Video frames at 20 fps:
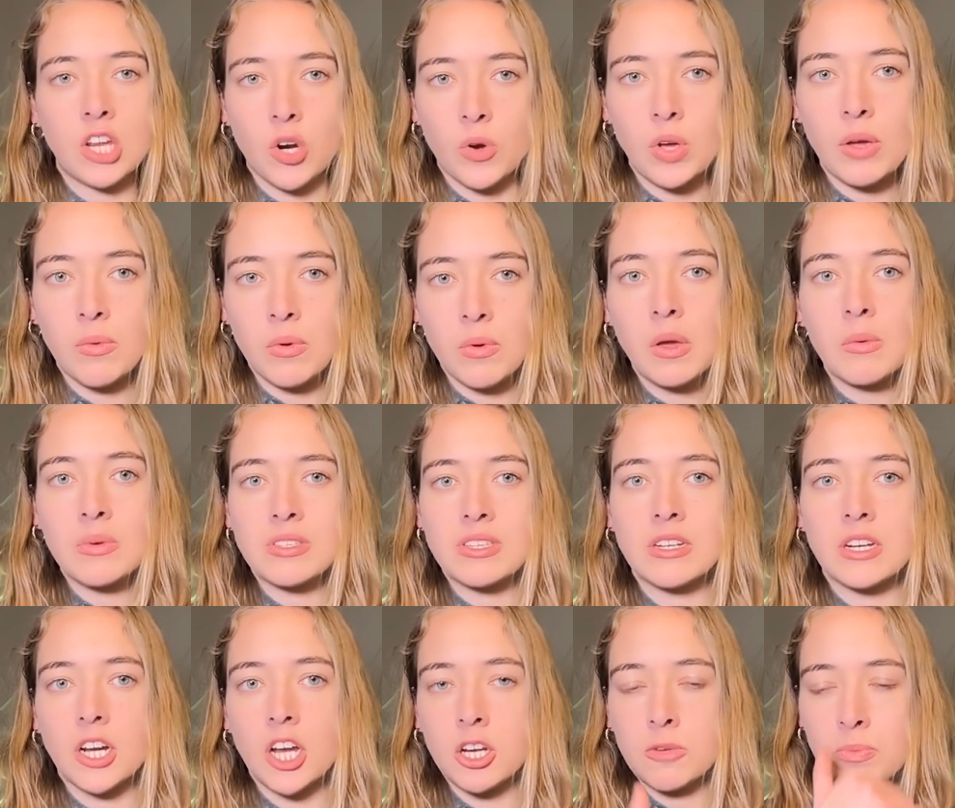He
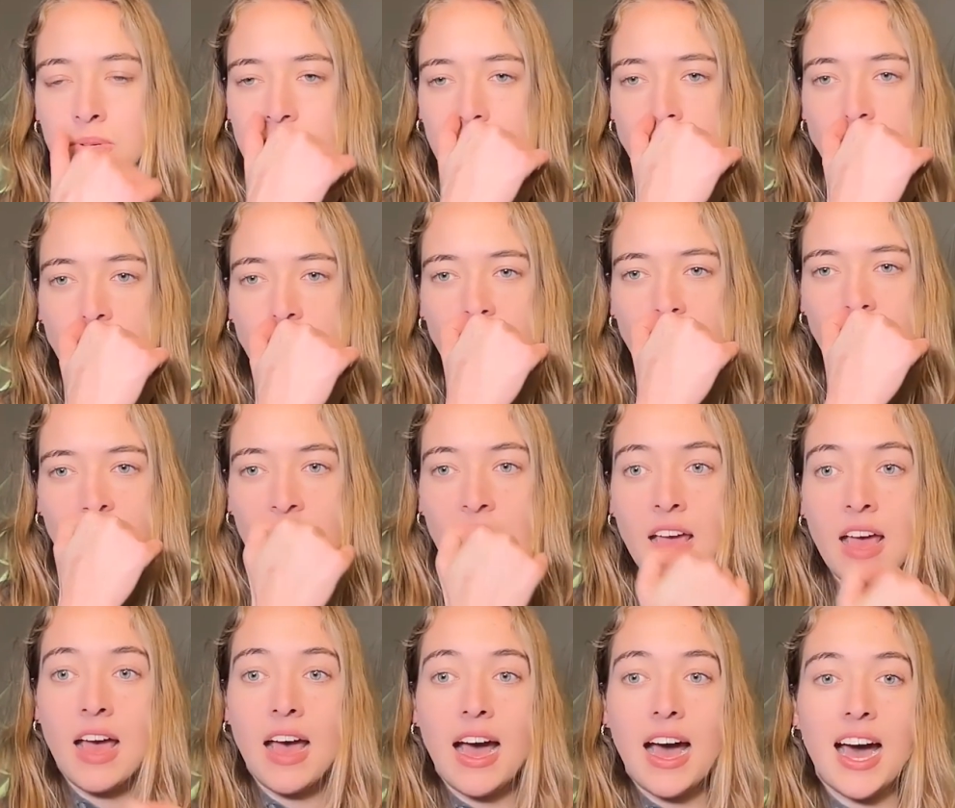was in a good position.
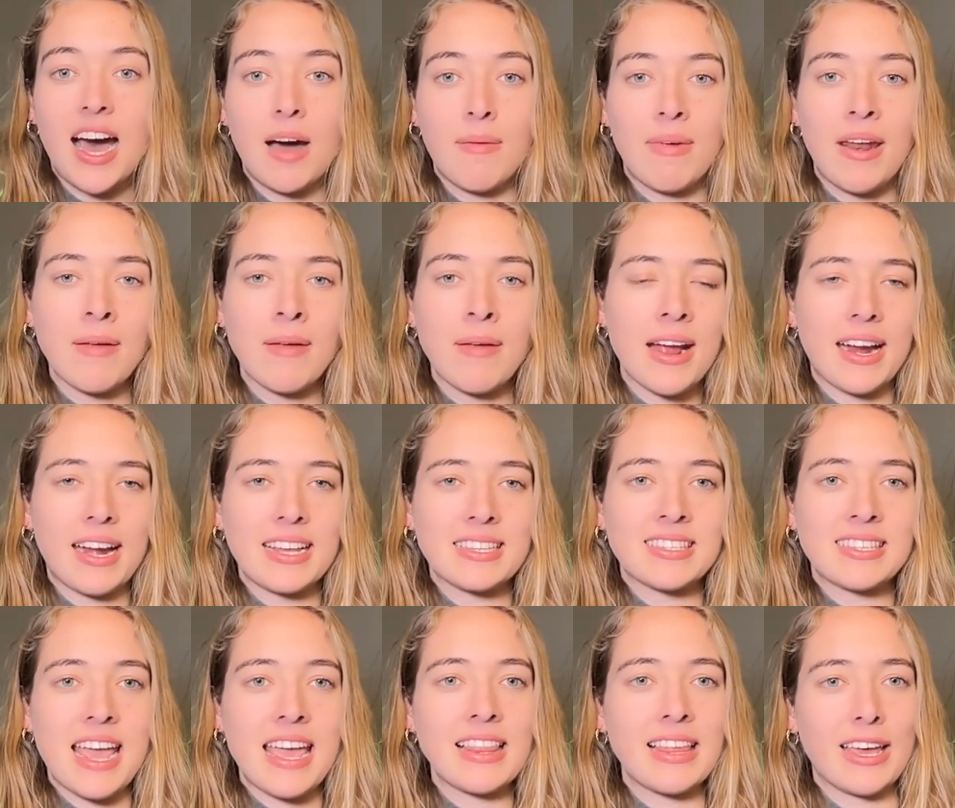And I'm not going
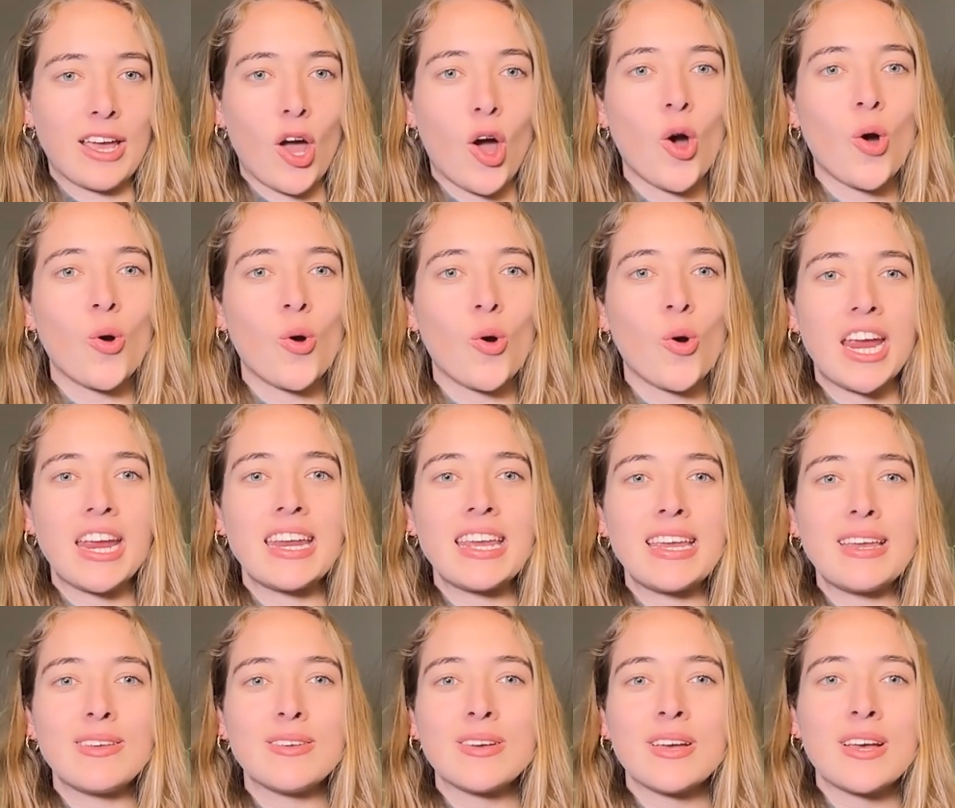to say like, oh,
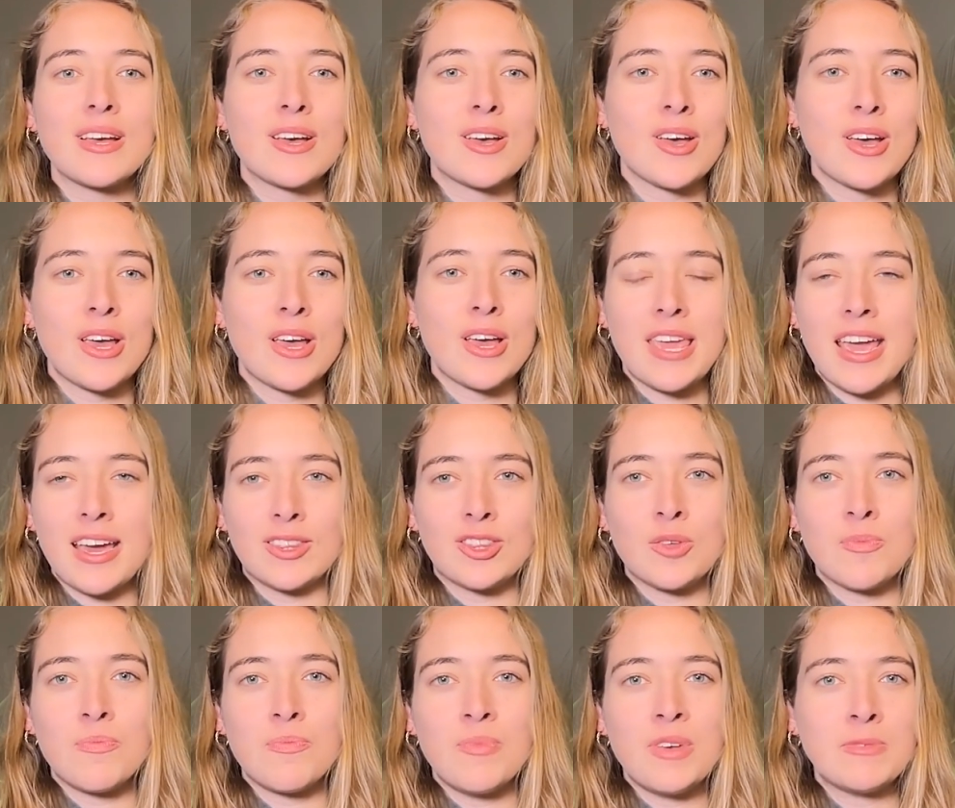JD, he
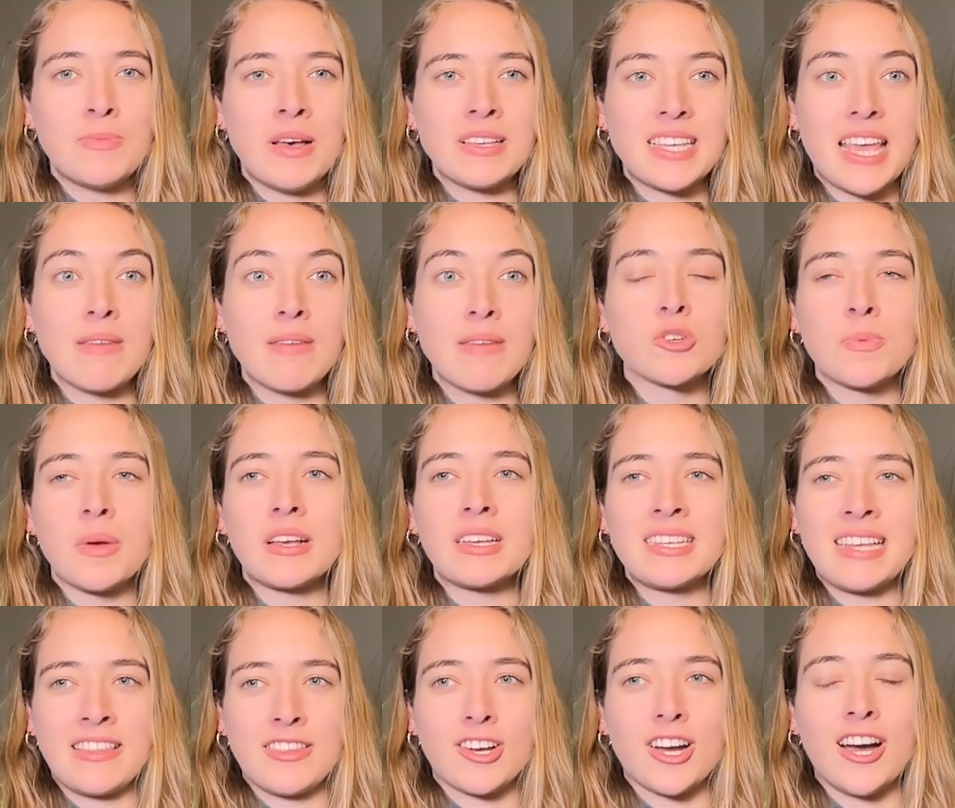had his best game just because
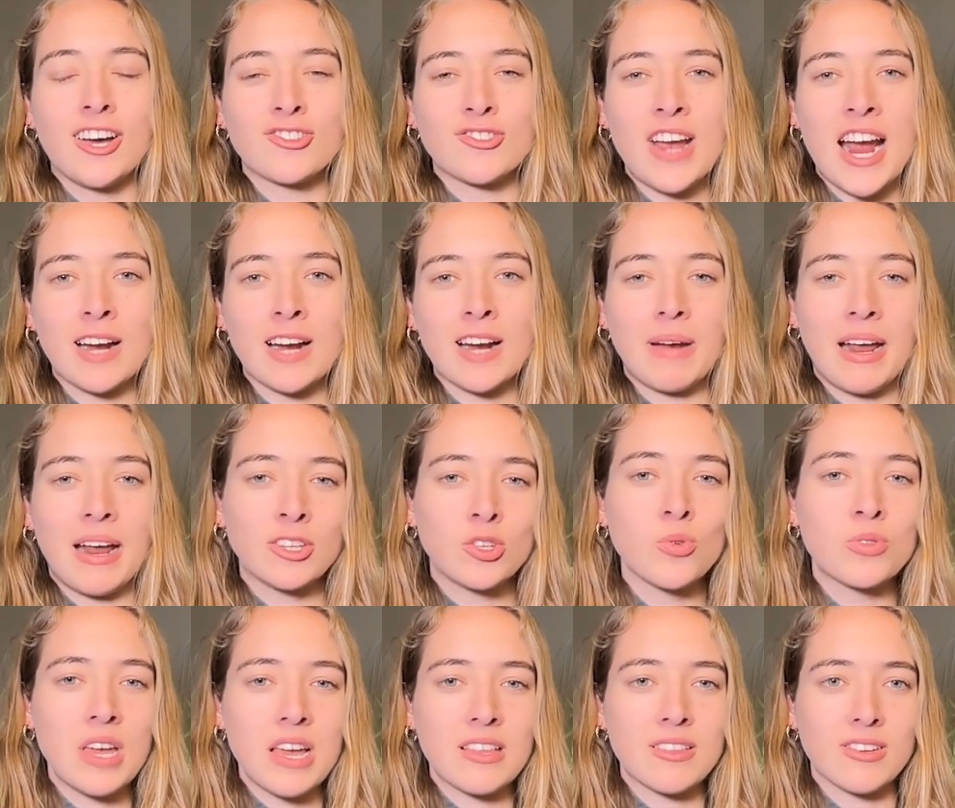he signed the contract. But I
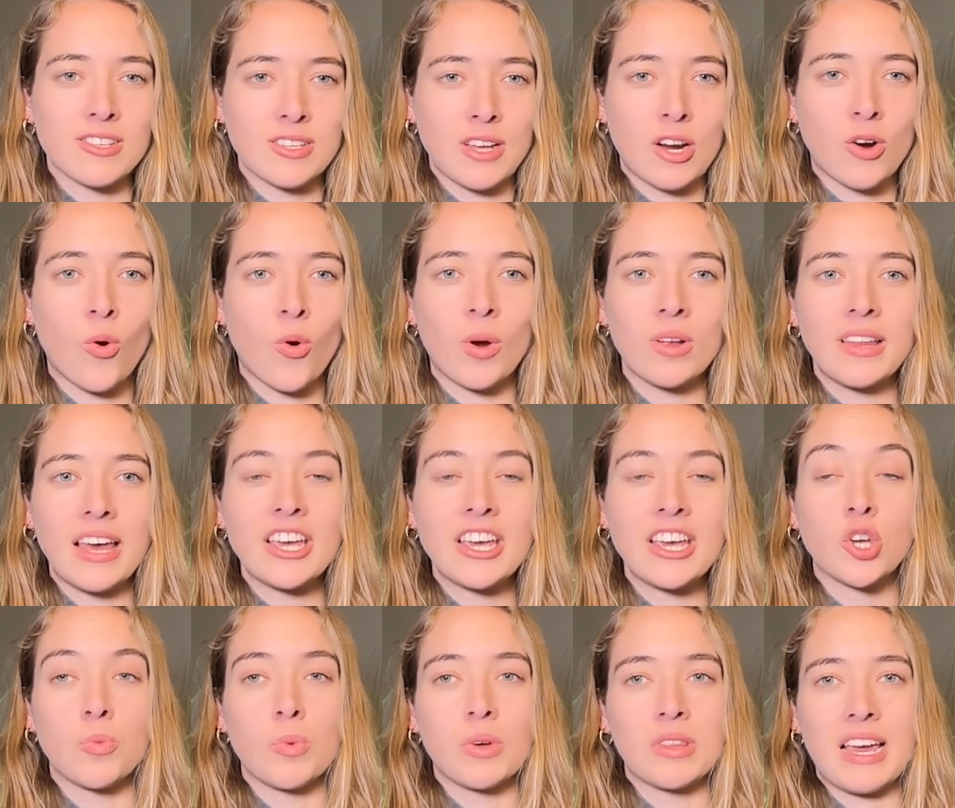do think there's a
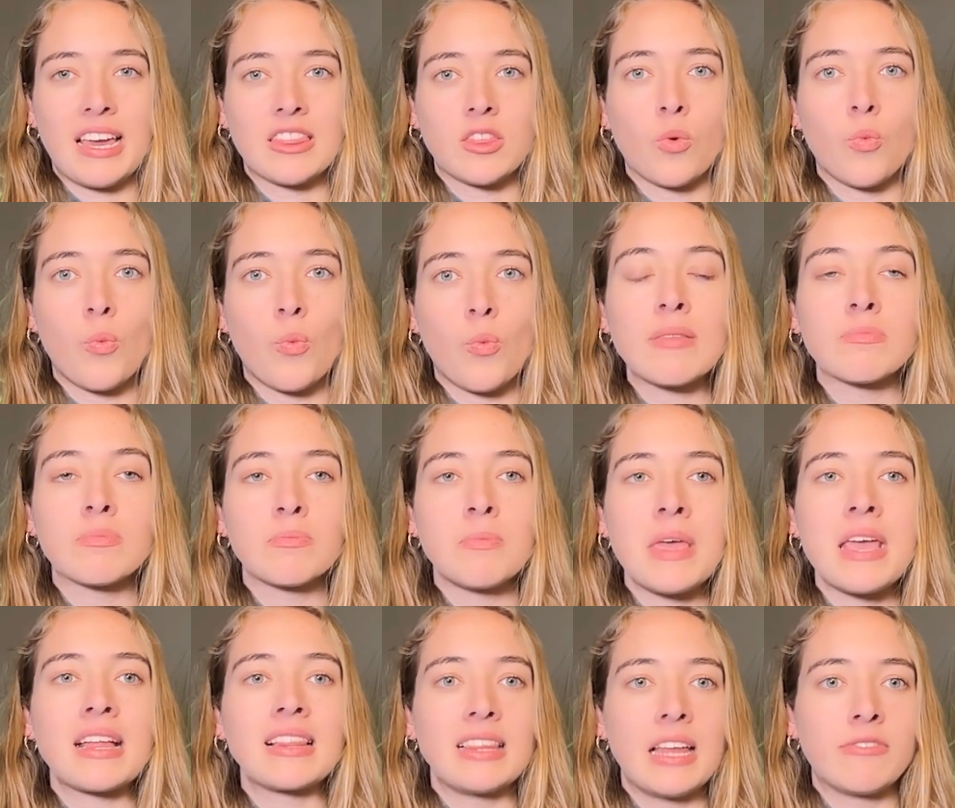correlation with like the weight
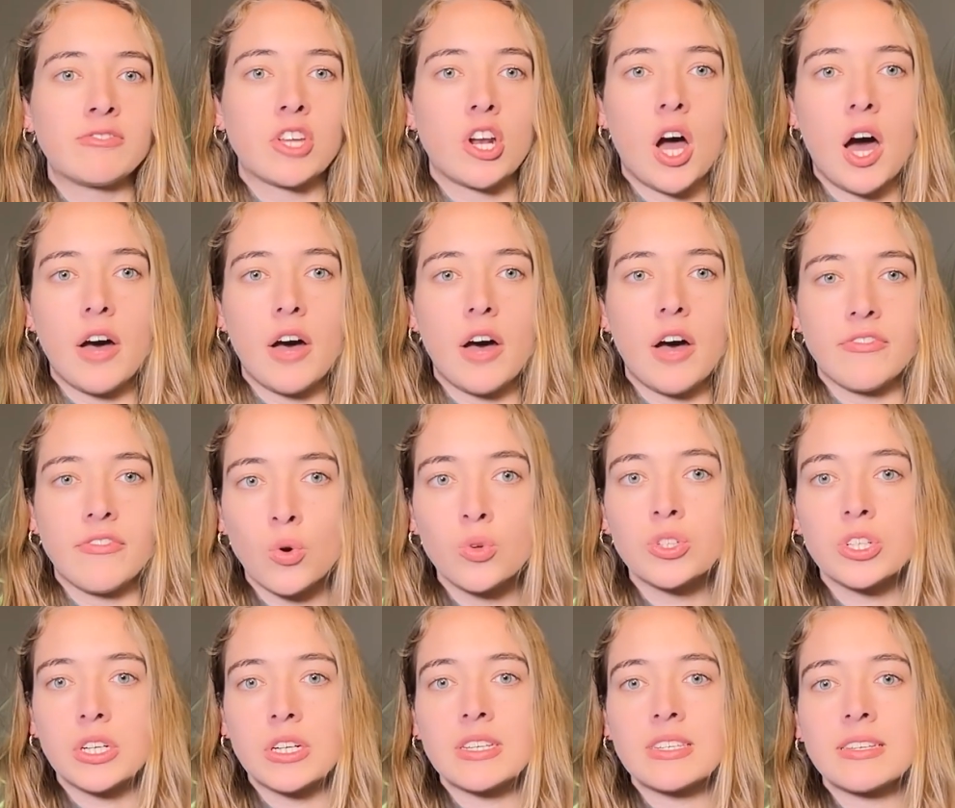being lifted off his
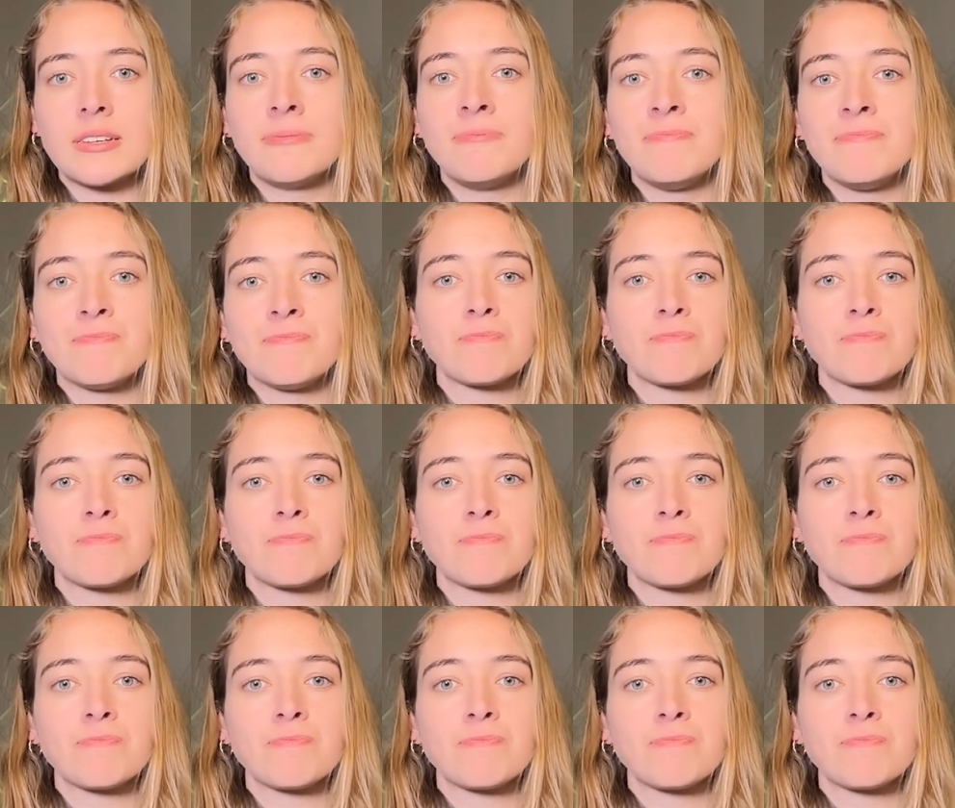shoulders.